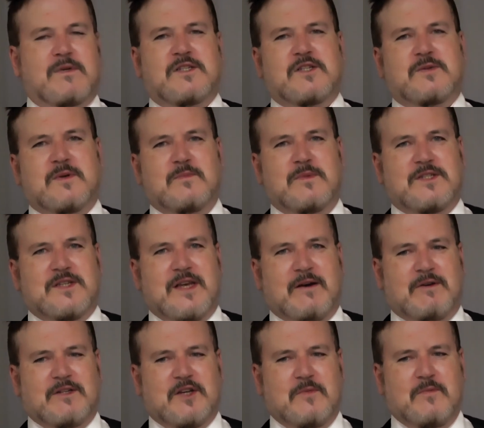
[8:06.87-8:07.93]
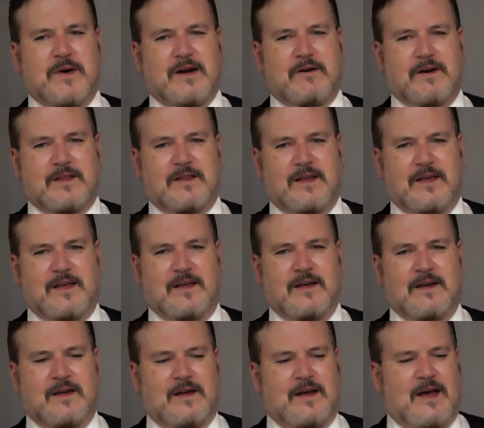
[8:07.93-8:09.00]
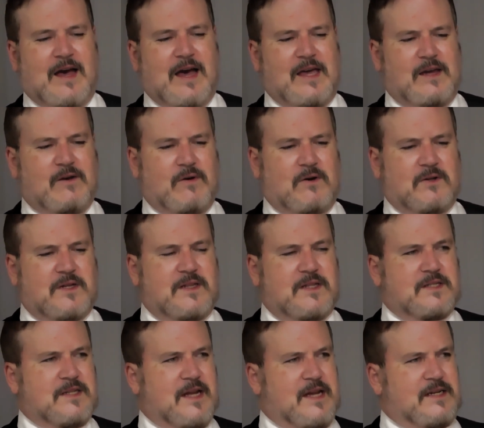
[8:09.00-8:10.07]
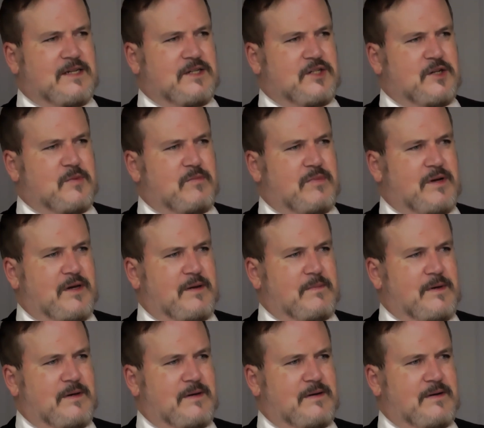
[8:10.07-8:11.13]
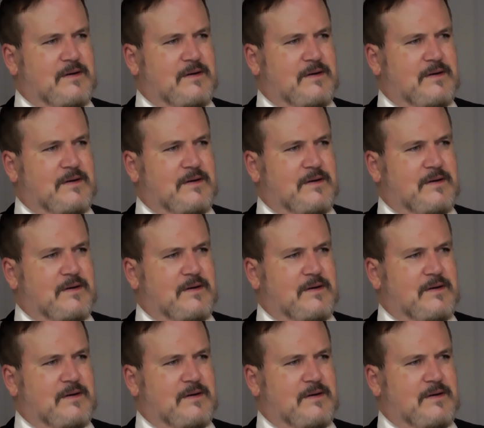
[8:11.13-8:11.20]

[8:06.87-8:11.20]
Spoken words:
Mrs. Angry is comparing the 8-year-old and the standard Jim Beam.